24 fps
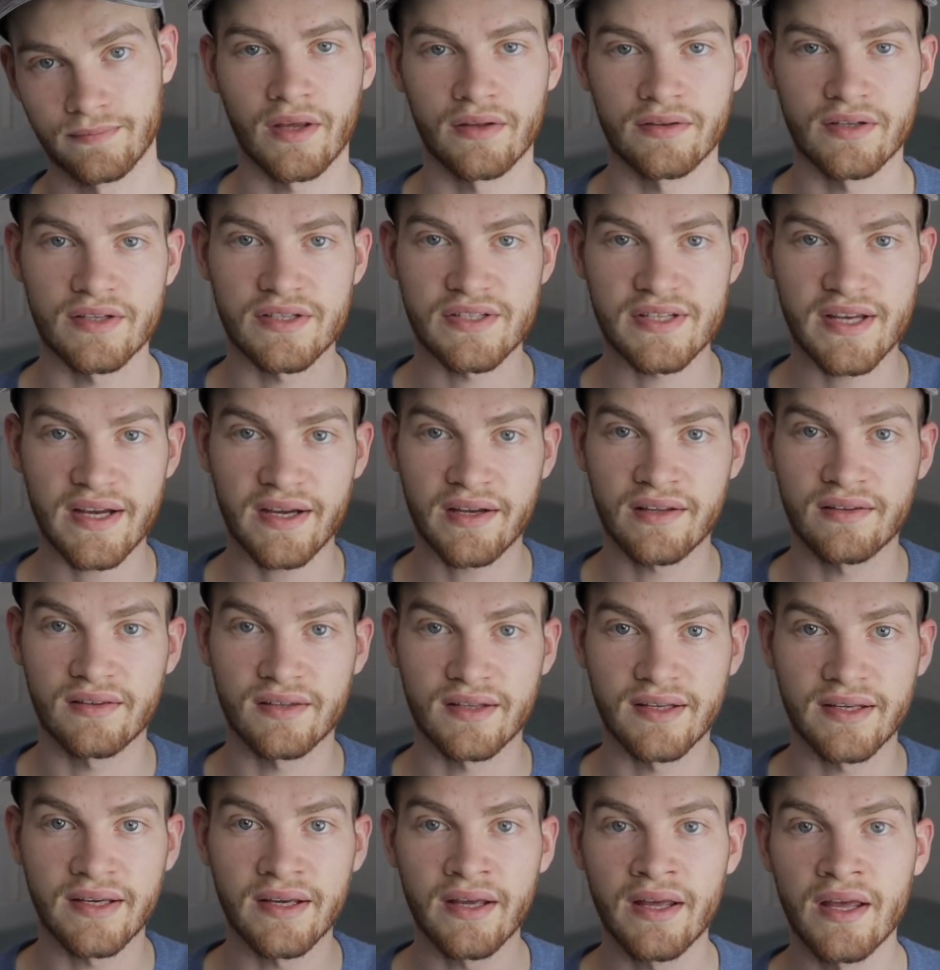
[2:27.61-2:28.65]
The second
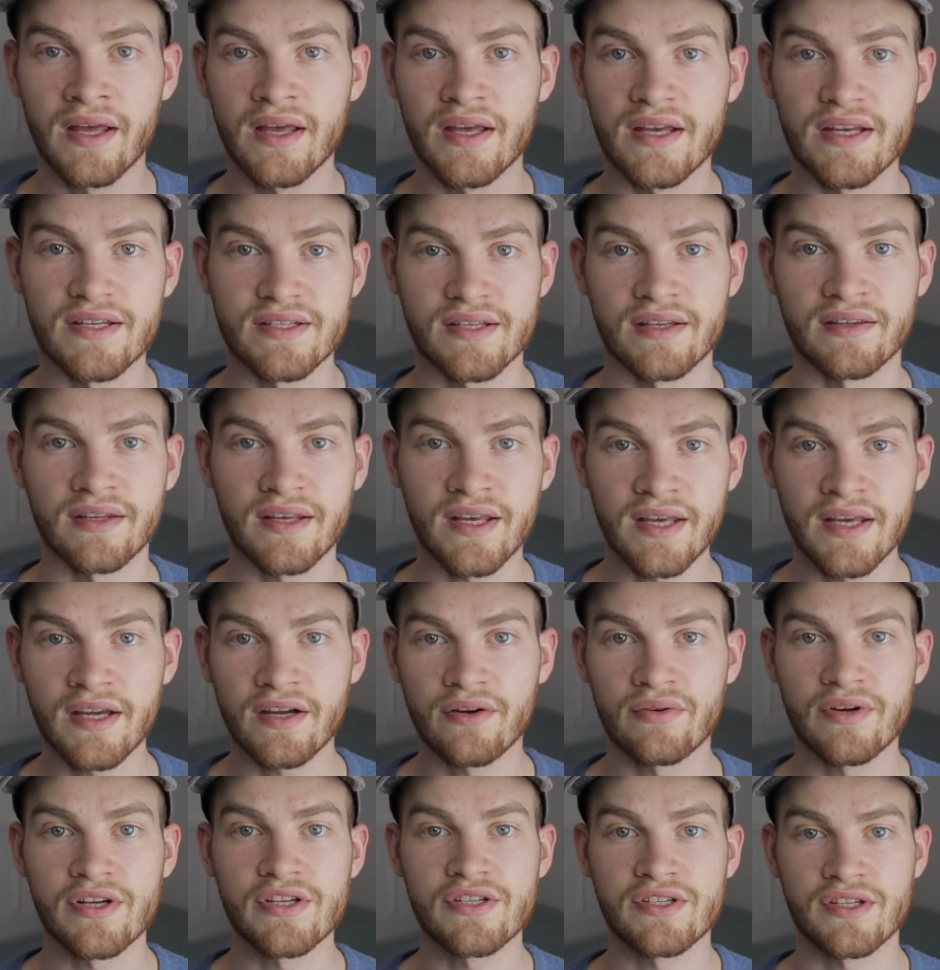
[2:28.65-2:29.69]
thing is that
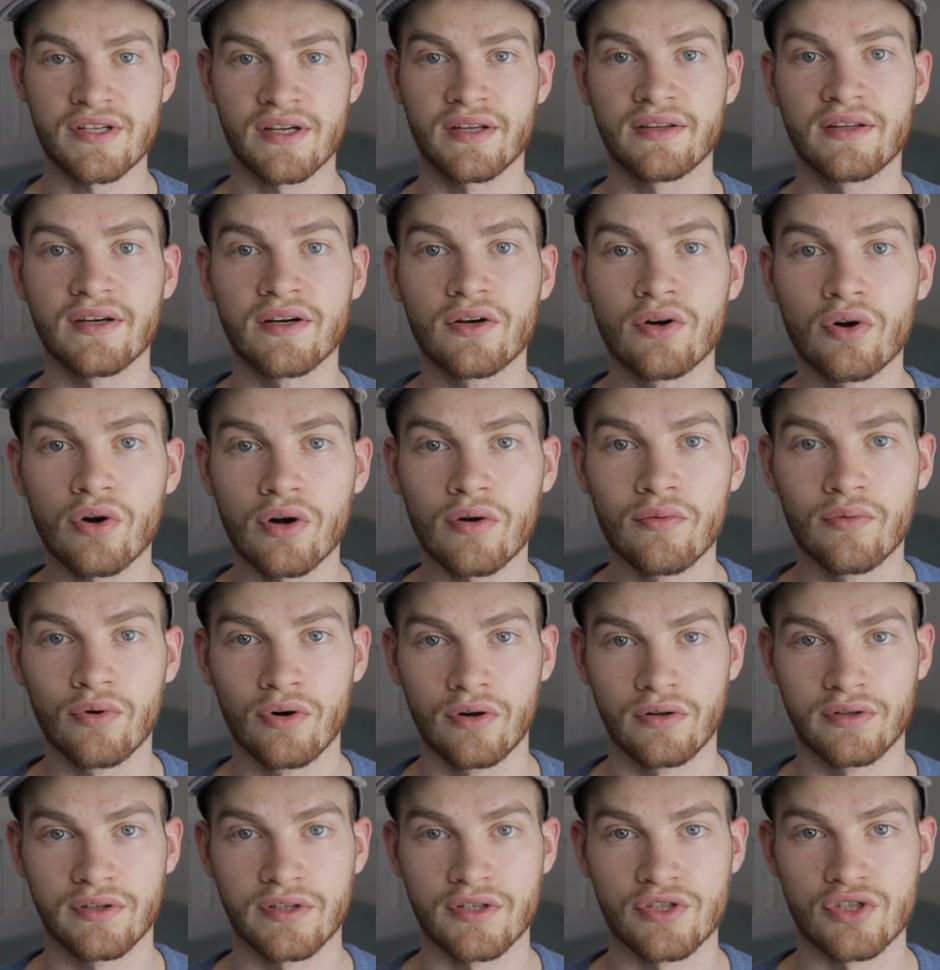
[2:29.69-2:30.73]
increasing the core
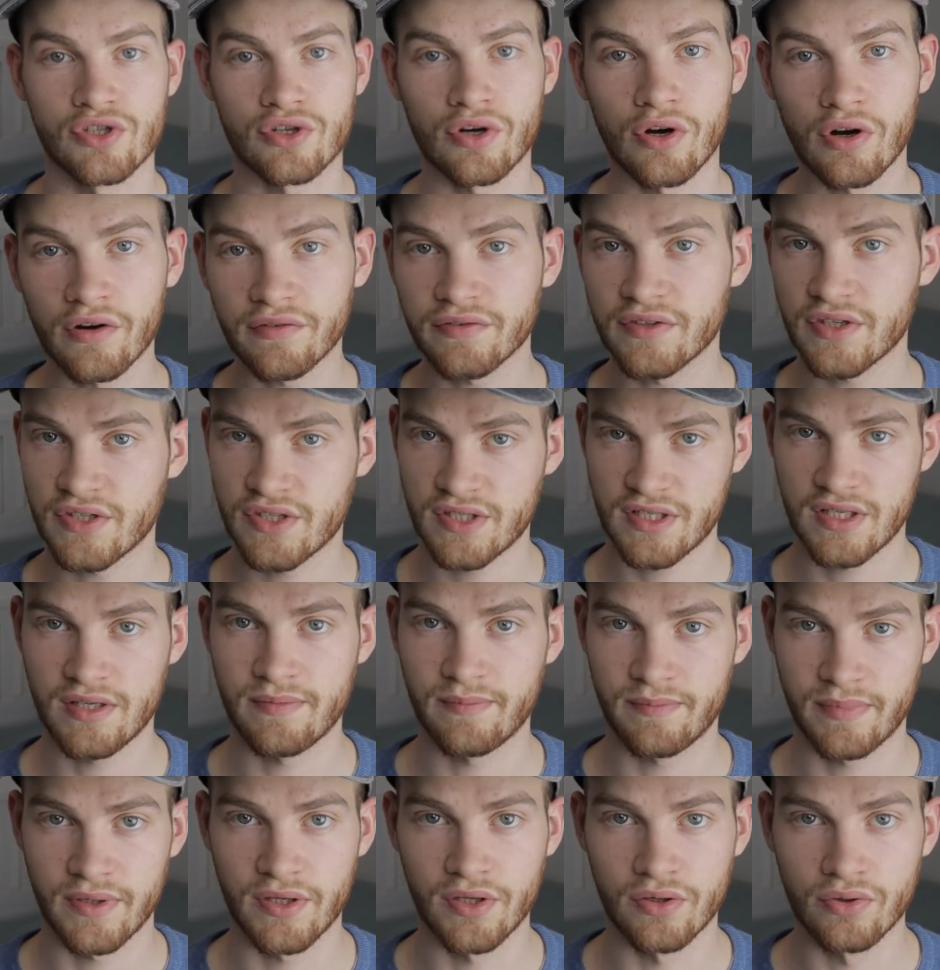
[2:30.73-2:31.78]
voltage of the
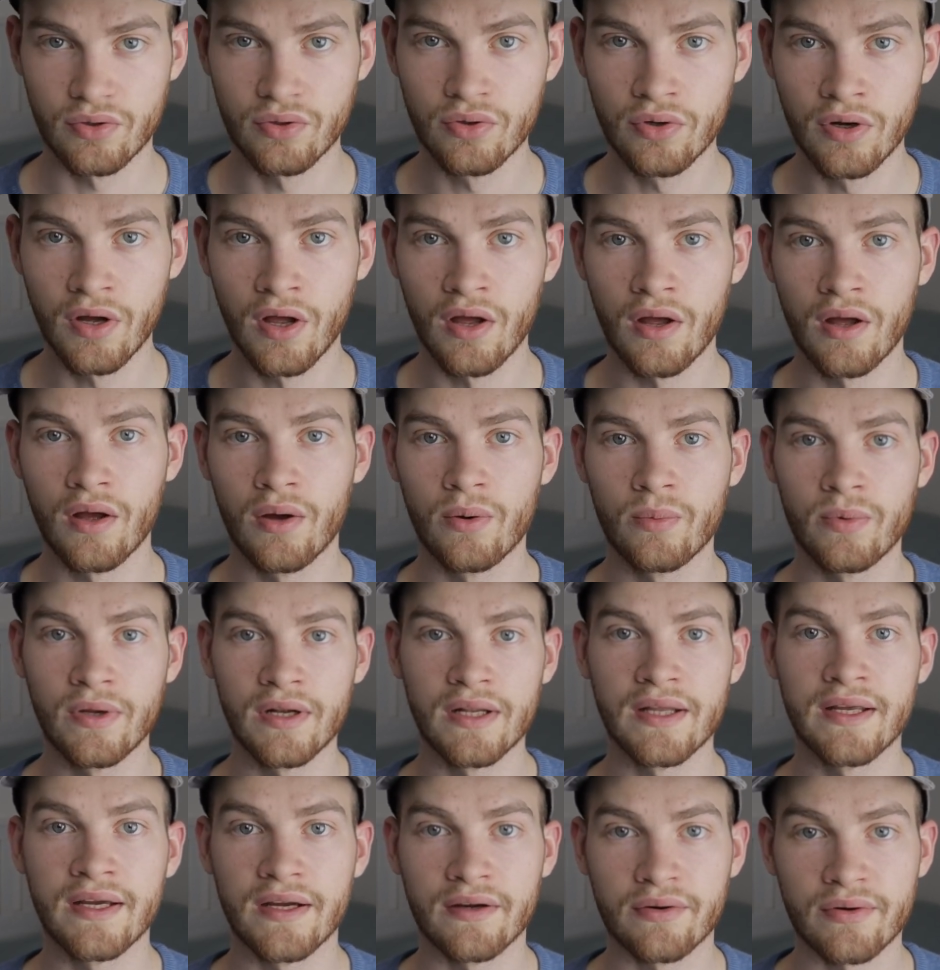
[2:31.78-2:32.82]
CPU will
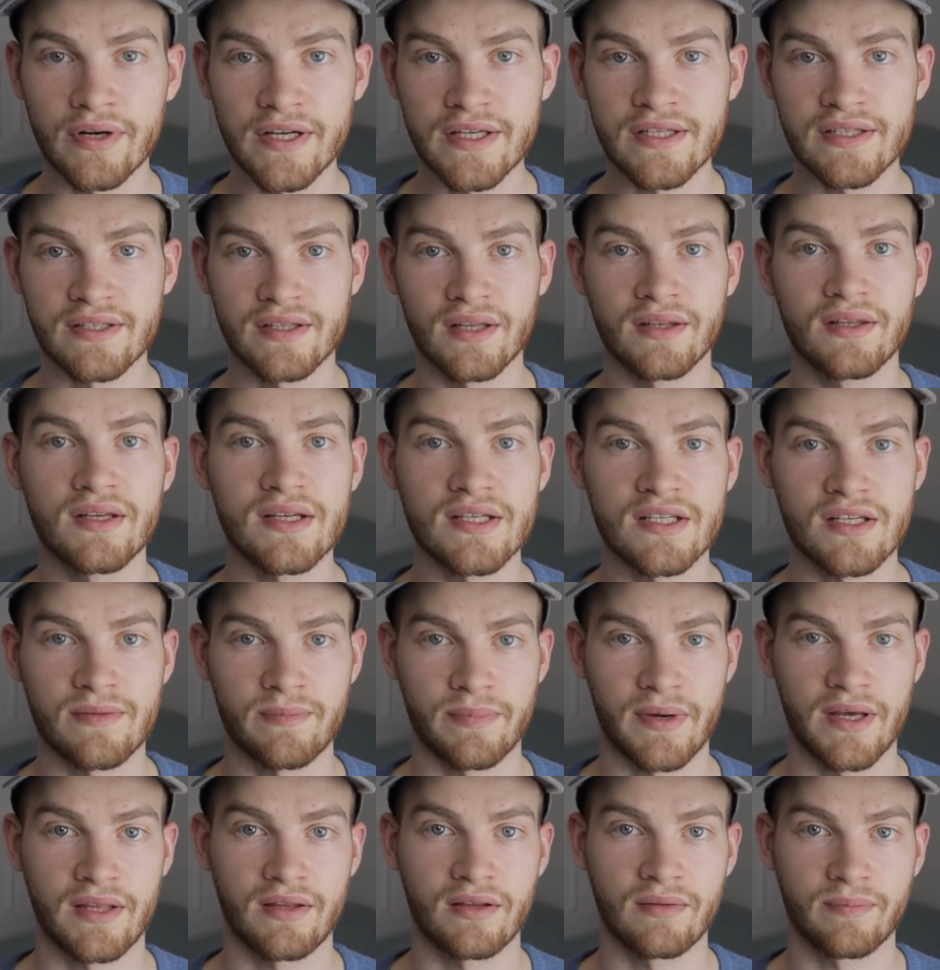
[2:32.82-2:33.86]
increase the
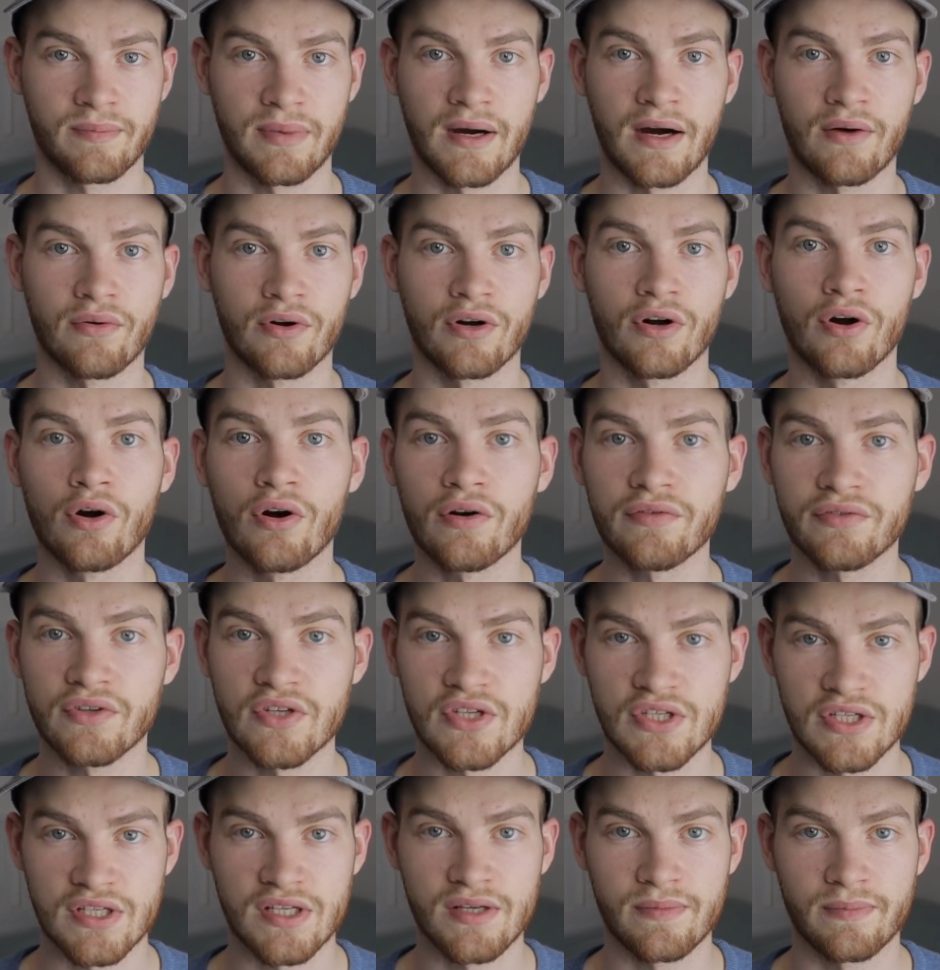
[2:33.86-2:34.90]
dissipated power of the
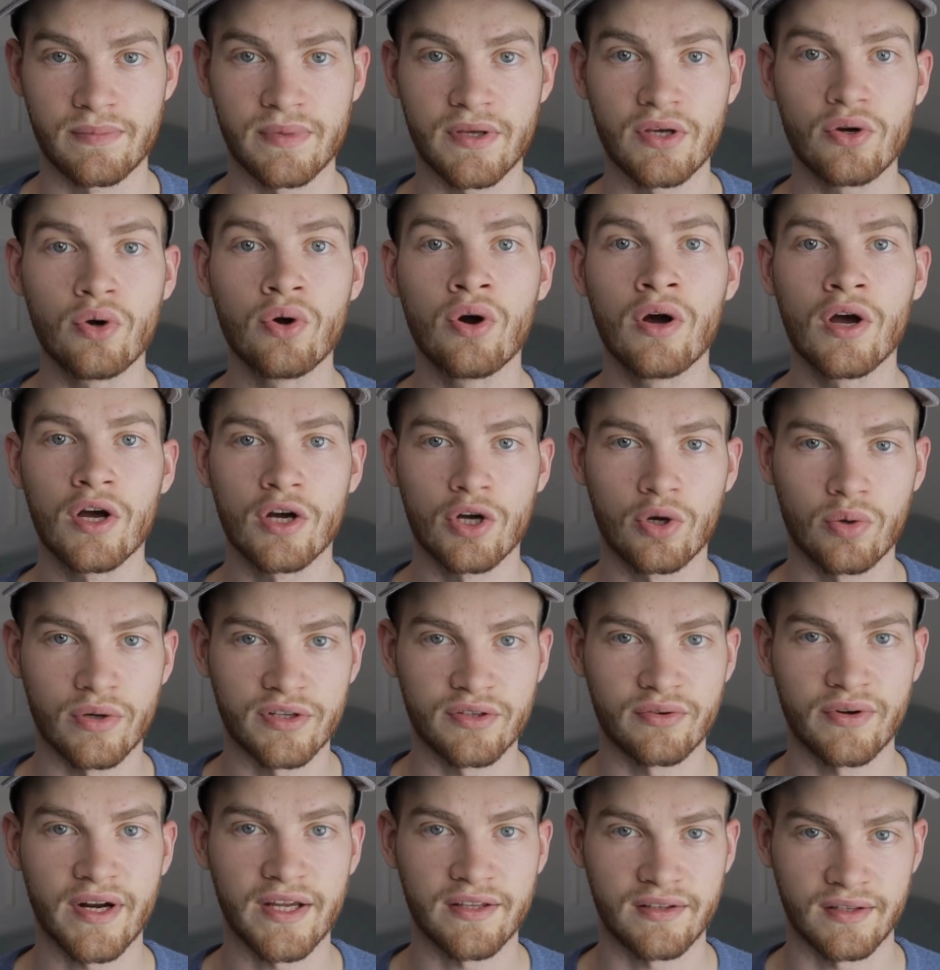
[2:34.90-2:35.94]
CPU
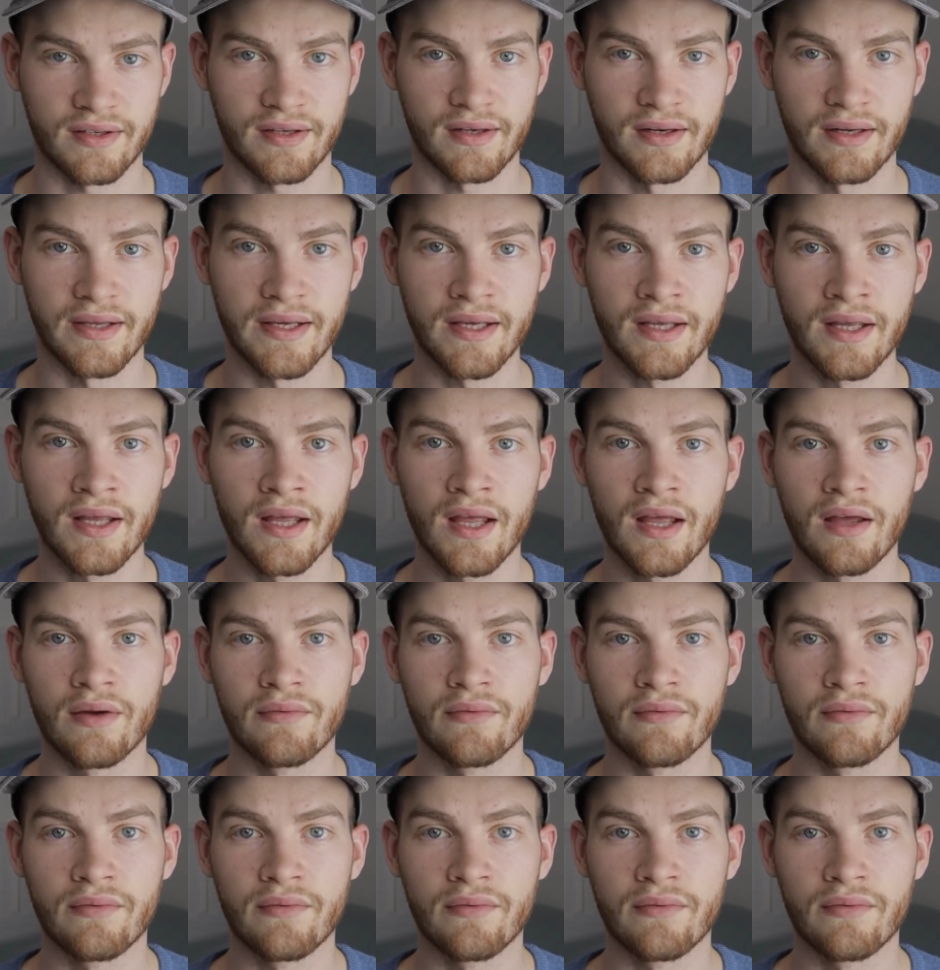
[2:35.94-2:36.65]
quadratically,